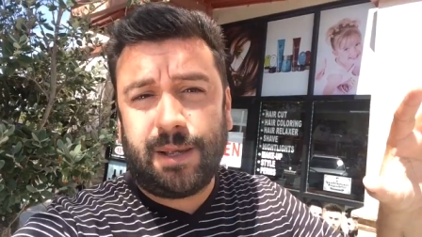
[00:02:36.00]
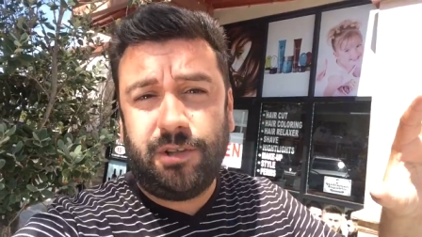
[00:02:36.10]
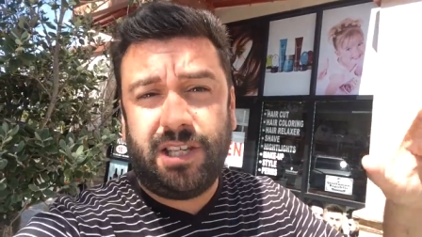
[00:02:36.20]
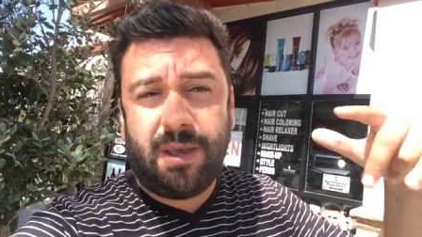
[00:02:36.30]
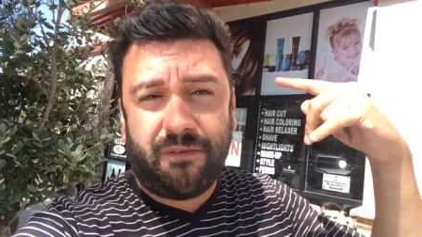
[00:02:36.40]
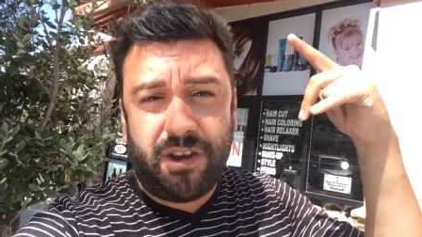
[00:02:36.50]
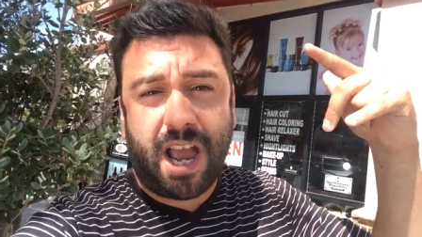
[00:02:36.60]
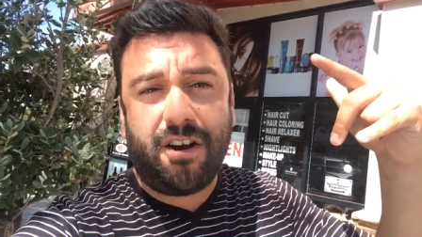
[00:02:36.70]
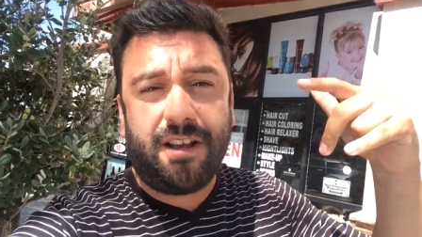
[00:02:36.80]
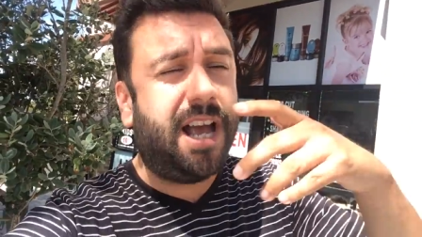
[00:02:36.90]
time you see me, I have a
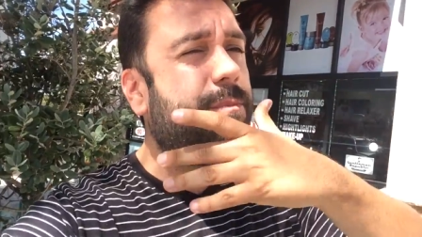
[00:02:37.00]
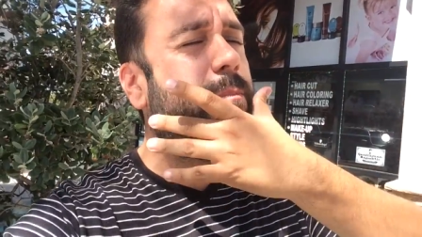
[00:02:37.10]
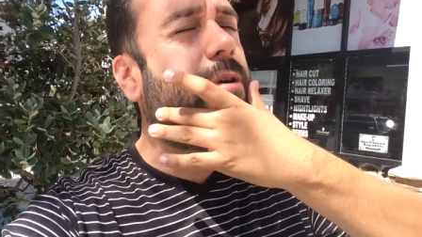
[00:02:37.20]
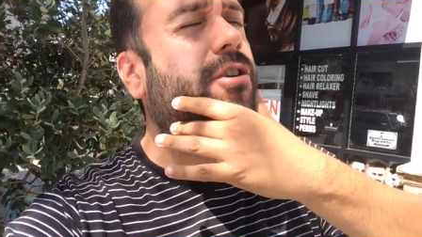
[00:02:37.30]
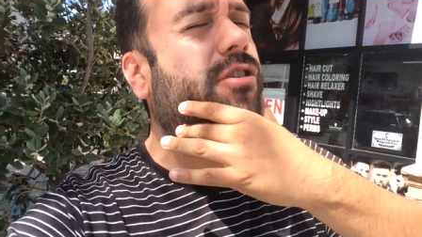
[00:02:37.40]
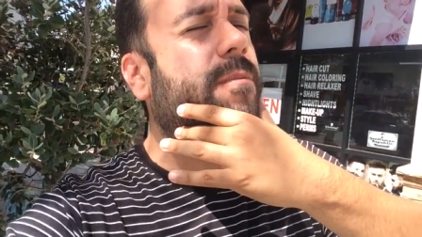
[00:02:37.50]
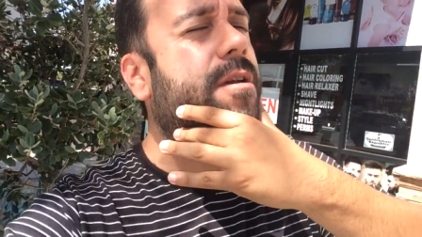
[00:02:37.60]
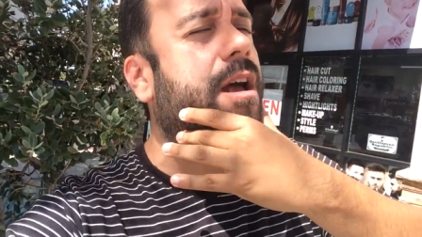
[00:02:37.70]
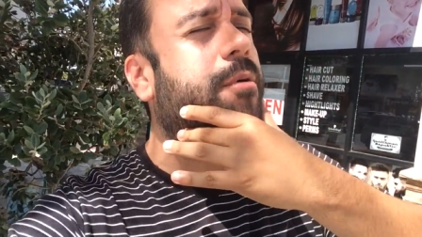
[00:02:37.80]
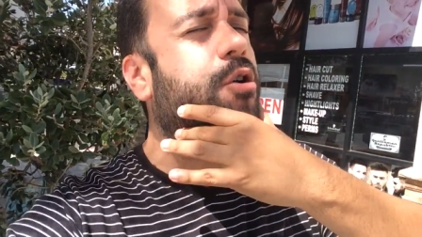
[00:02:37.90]
haircut and my beard trimmed
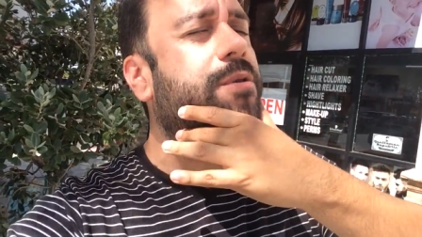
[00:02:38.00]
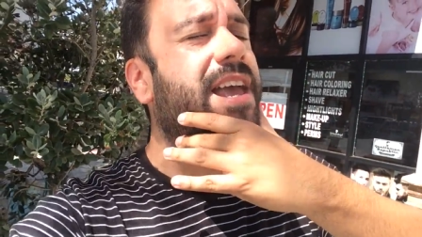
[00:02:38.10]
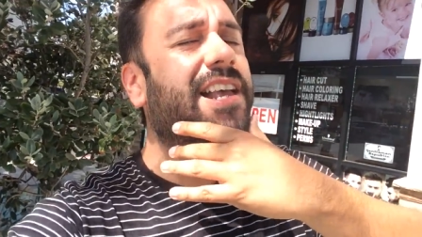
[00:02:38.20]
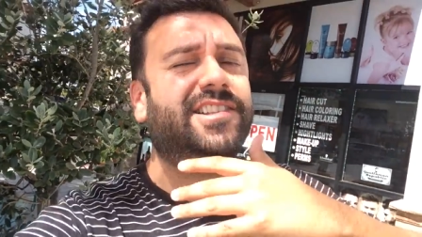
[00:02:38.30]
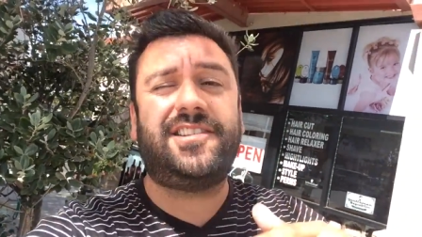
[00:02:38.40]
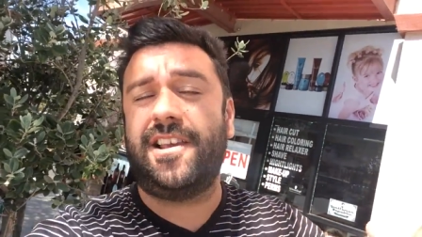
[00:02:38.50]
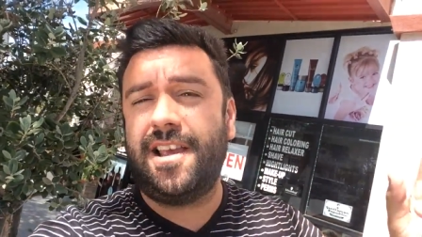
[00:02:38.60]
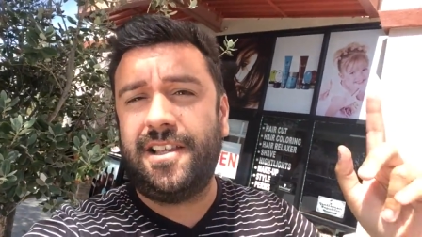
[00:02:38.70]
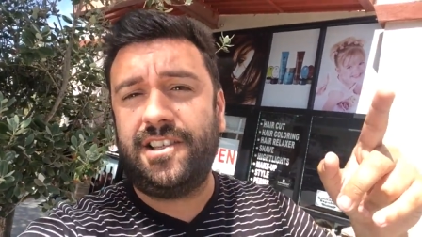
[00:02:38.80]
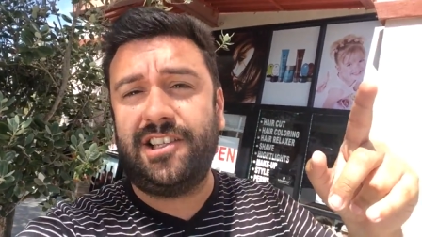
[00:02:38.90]
up. Oh yes, see
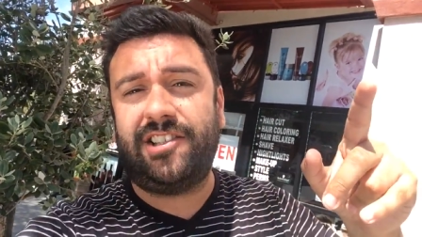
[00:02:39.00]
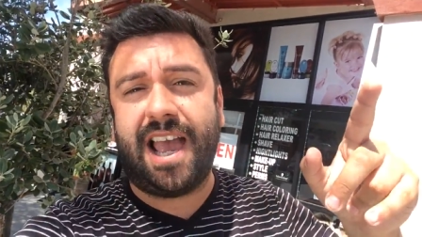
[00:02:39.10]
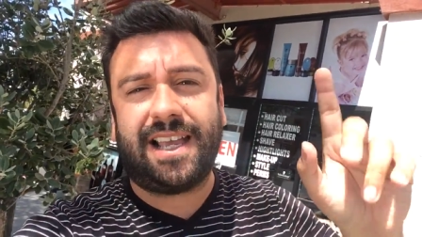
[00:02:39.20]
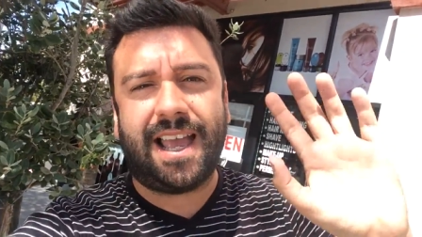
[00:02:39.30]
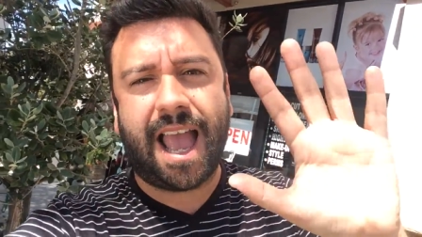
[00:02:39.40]
you in a sec.